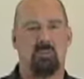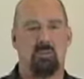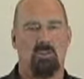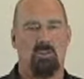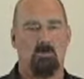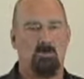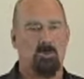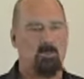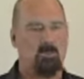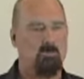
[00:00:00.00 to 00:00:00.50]
you
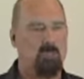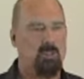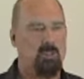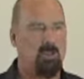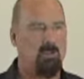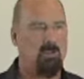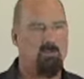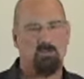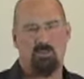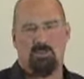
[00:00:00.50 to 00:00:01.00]
know, we, we
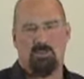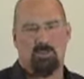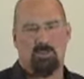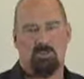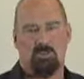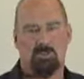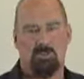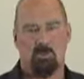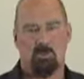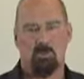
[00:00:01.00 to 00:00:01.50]
know, we
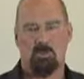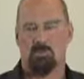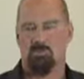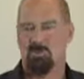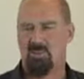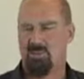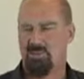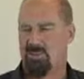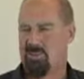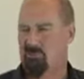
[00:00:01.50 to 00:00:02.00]
just use the word
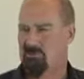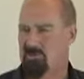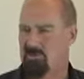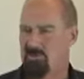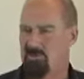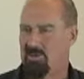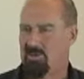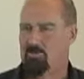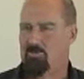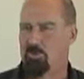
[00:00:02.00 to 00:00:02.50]
meeting, which is
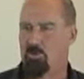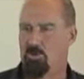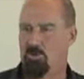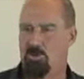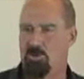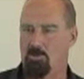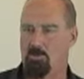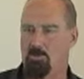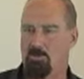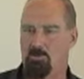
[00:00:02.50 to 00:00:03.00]
a very
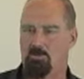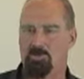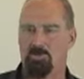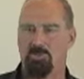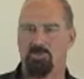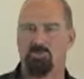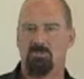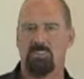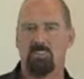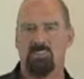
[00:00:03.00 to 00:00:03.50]
boring word,
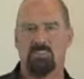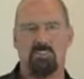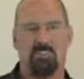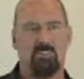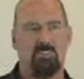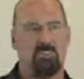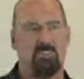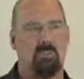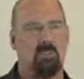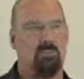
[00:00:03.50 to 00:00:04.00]
but tryst
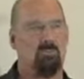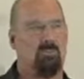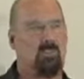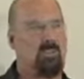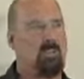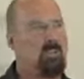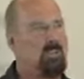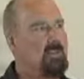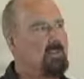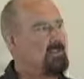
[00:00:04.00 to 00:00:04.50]
is a
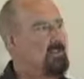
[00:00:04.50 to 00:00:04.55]
lovely